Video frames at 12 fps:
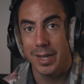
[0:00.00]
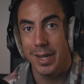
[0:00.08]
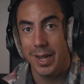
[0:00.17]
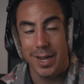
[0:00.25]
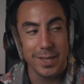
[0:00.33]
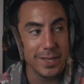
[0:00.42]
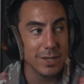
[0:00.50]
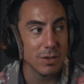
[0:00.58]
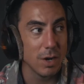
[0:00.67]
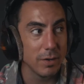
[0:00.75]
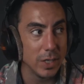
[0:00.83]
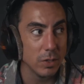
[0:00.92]
And they're
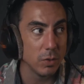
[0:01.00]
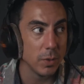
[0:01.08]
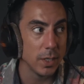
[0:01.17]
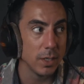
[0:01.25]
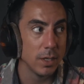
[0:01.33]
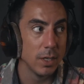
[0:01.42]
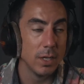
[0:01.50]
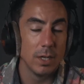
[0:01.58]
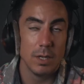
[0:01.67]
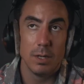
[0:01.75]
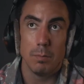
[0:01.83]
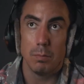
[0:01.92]
out here doing
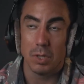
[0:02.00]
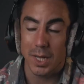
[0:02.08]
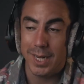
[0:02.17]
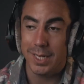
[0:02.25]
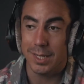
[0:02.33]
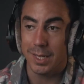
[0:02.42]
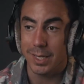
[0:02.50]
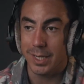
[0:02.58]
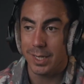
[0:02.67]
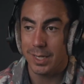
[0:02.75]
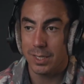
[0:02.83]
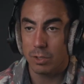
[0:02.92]

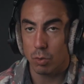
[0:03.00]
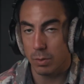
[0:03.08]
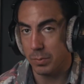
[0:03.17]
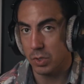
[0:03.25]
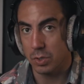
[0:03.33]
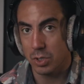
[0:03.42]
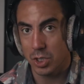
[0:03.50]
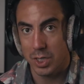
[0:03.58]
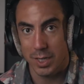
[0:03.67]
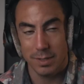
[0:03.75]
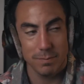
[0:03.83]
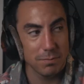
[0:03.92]
blatantly criminal
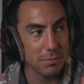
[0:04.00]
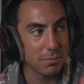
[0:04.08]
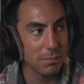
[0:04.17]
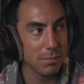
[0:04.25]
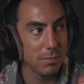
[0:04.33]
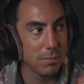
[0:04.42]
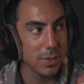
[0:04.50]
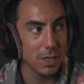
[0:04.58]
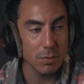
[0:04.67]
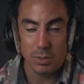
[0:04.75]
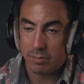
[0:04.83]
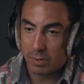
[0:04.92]
shit. But no
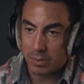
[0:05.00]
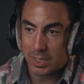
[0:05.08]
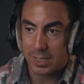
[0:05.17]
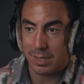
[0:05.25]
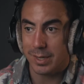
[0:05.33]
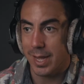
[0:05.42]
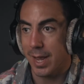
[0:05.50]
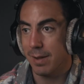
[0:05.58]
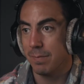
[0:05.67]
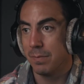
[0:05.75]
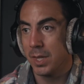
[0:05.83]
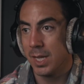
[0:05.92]
one's focused on that.
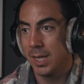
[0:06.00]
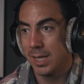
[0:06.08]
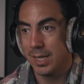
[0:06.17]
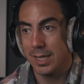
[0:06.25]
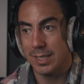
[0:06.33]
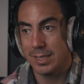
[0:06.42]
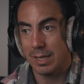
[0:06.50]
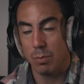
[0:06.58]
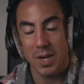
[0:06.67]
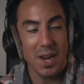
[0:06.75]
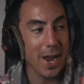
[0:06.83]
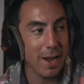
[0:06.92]
It's like
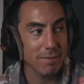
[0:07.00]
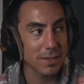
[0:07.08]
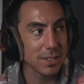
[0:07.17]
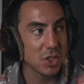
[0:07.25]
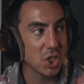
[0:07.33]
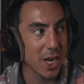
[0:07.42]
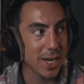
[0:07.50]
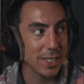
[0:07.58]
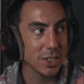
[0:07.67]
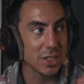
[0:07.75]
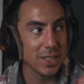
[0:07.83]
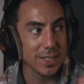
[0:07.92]
we have to
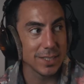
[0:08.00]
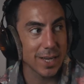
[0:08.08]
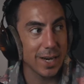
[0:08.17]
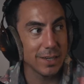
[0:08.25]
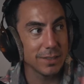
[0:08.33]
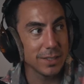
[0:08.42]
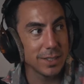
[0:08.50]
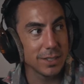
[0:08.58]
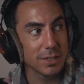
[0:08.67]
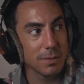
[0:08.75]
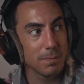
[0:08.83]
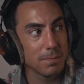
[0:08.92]
change the entire system.